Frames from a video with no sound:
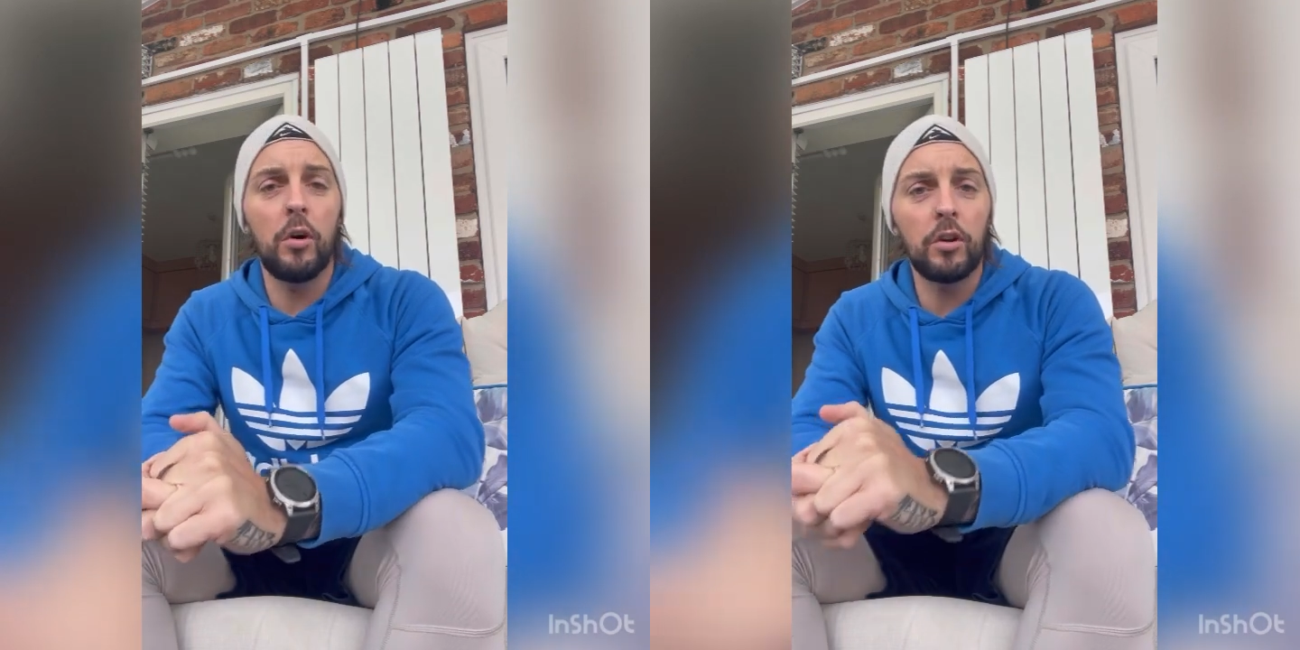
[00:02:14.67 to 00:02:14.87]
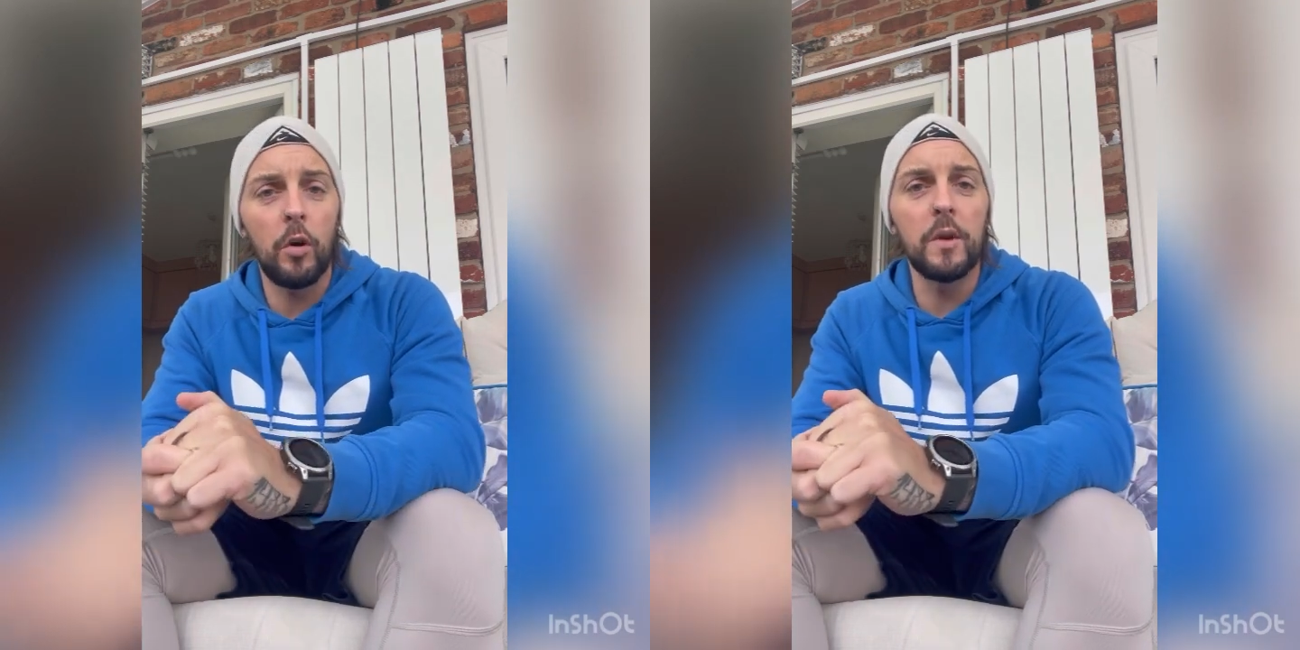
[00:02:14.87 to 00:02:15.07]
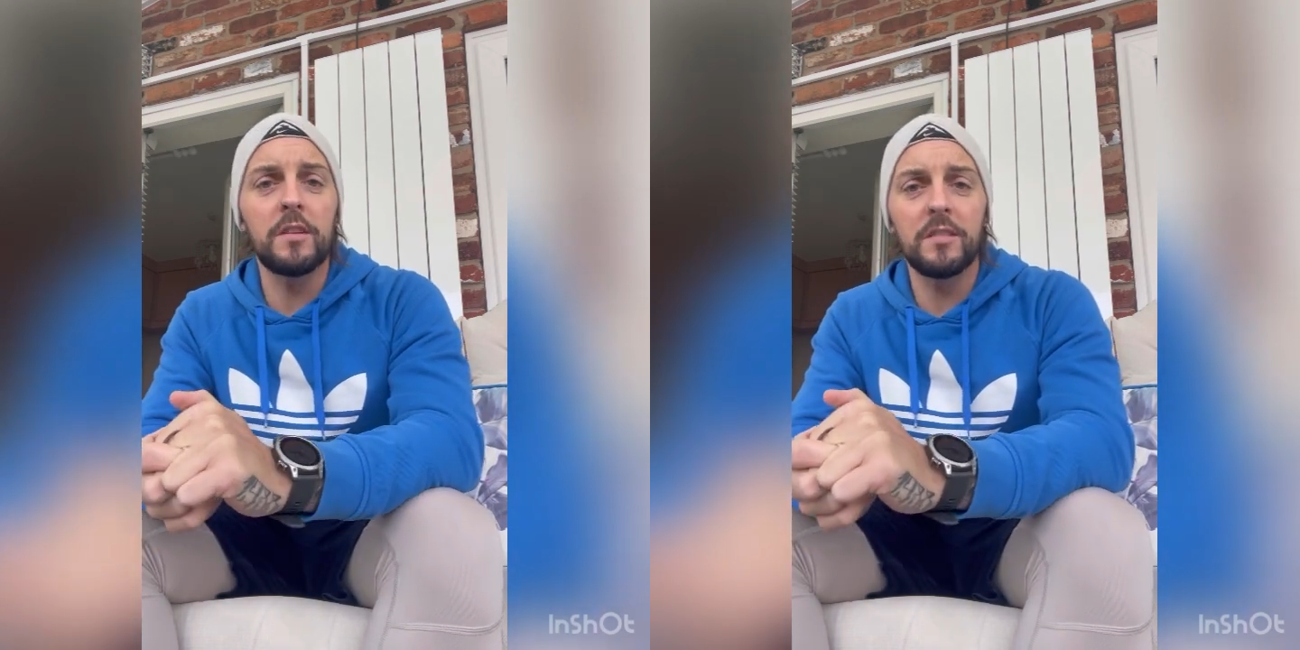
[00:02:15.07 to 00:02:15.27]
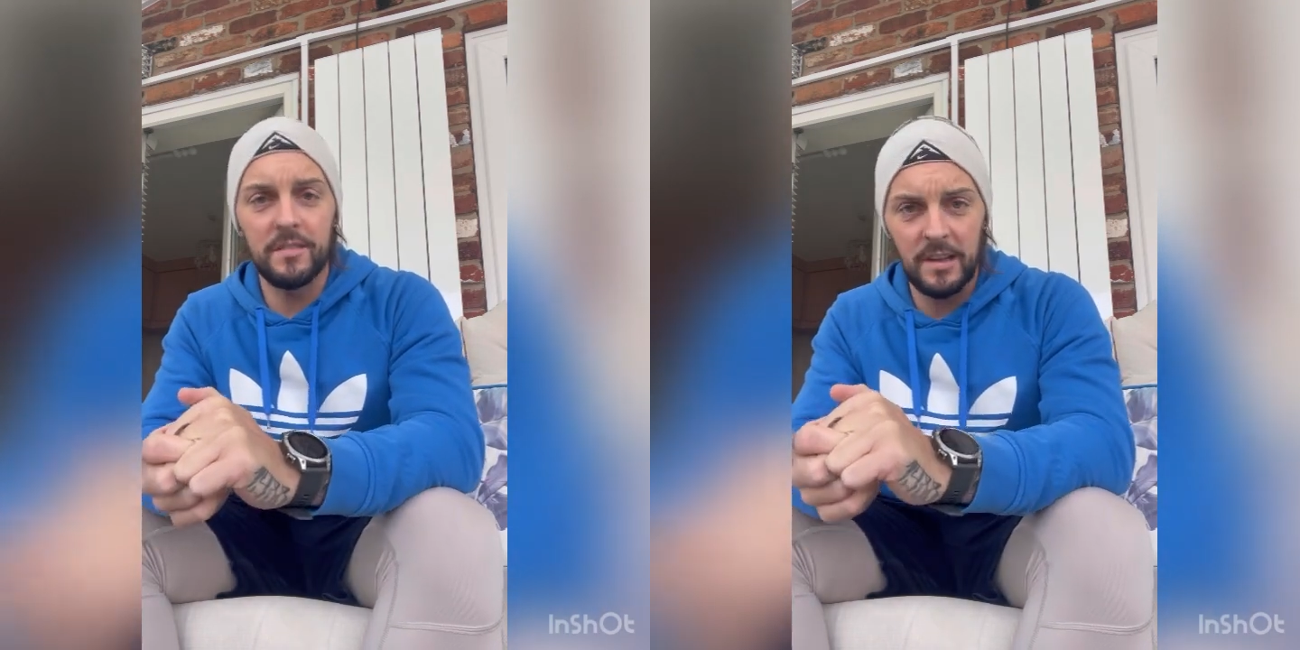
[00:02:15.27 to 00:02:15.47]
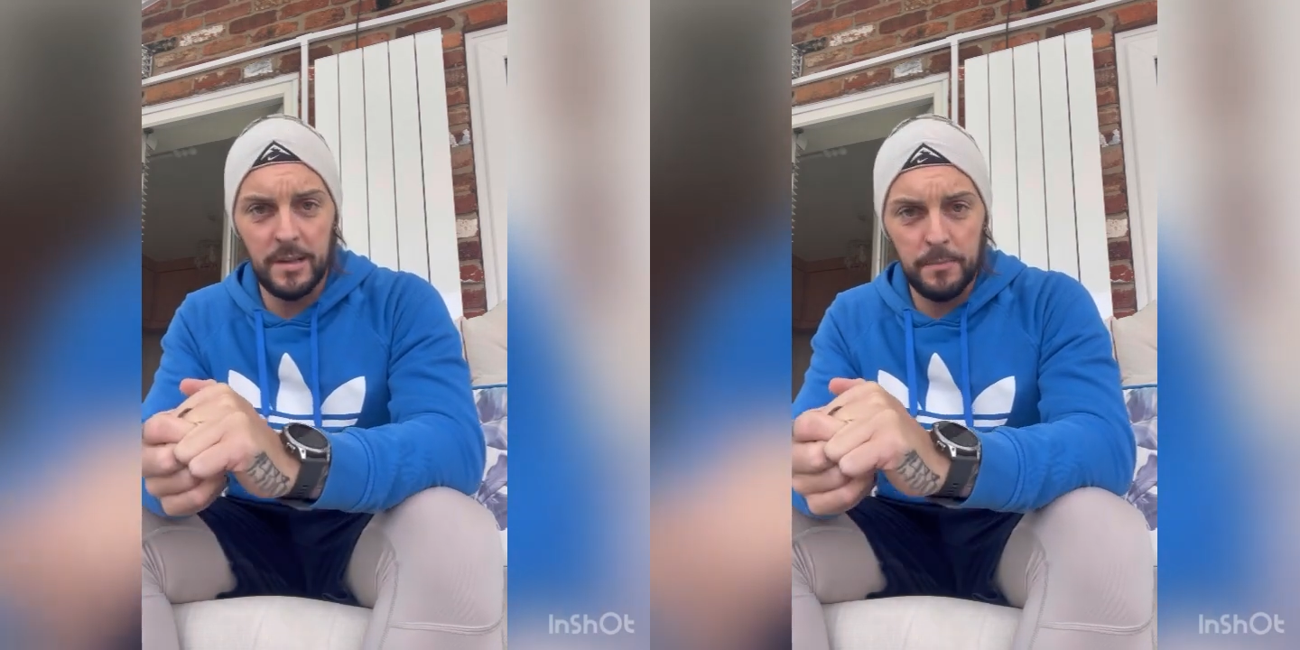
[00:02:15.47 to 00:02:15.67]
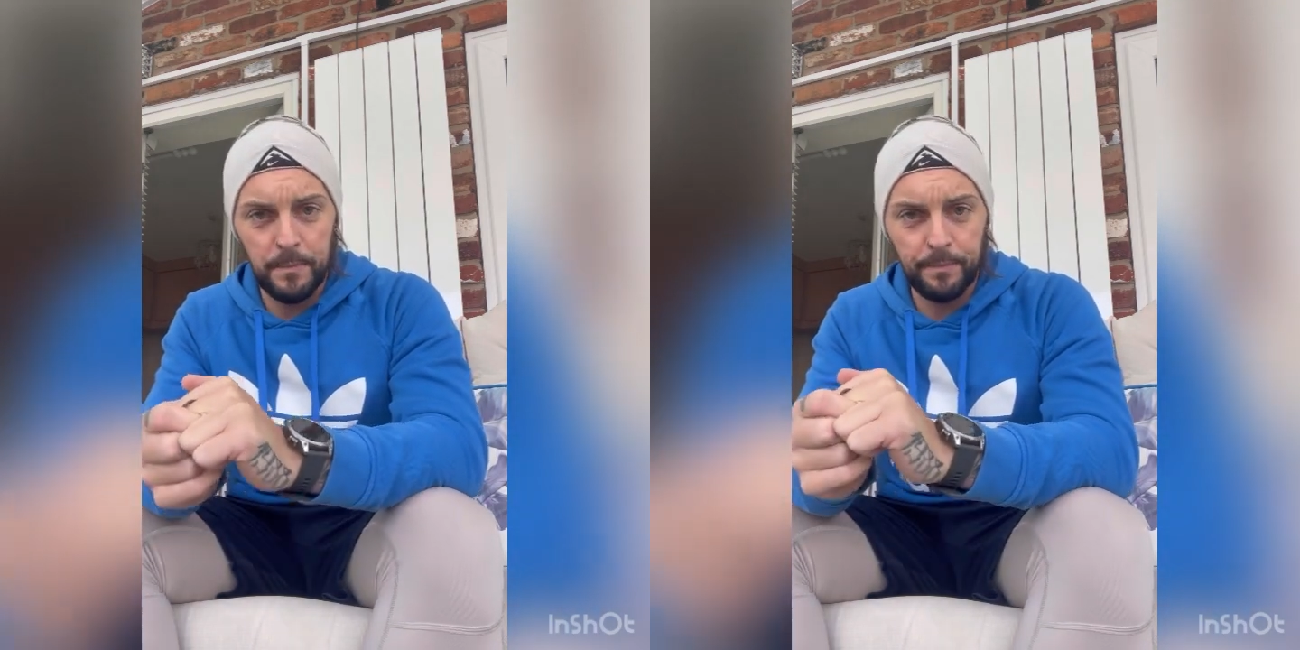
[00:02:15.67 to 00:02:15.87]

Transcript: are going to sleep.